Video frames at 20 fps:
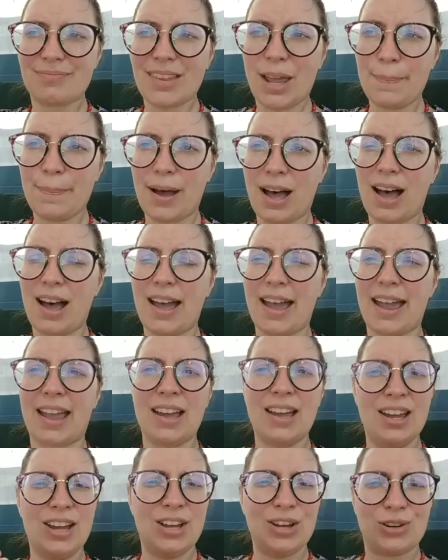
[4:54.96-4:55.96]
by
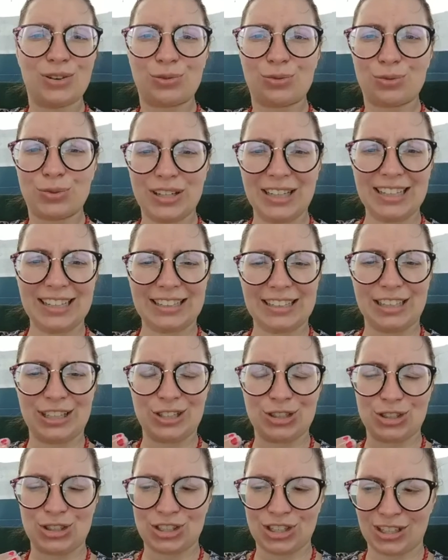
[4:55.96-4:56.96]
really
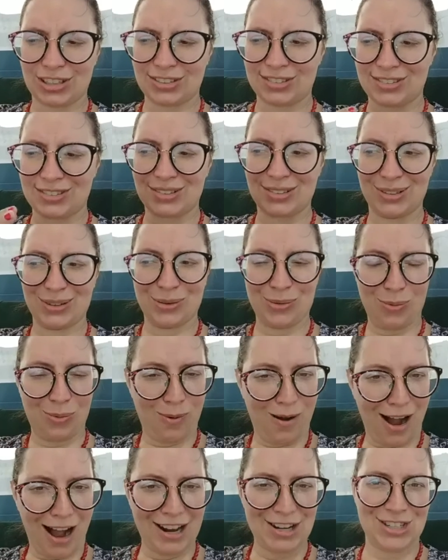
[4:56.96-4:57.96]
just
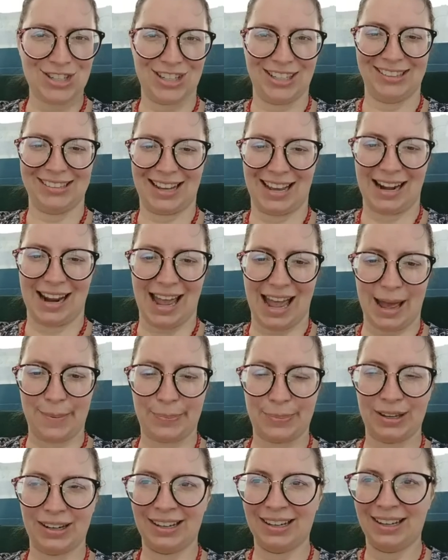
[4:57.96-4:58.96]
watching that
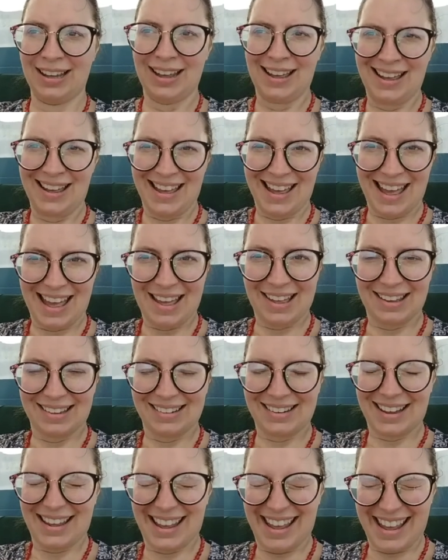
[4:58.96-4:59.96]
happen and
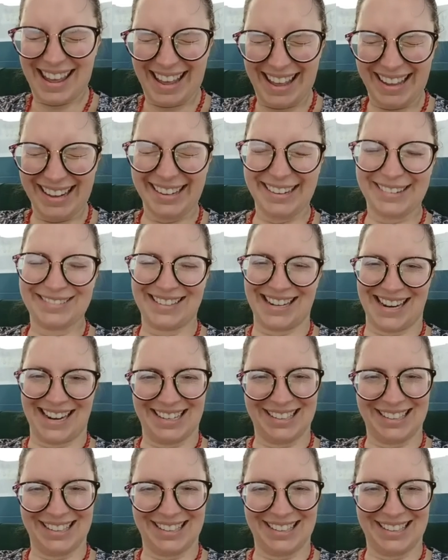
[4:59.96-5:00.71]
Anyway,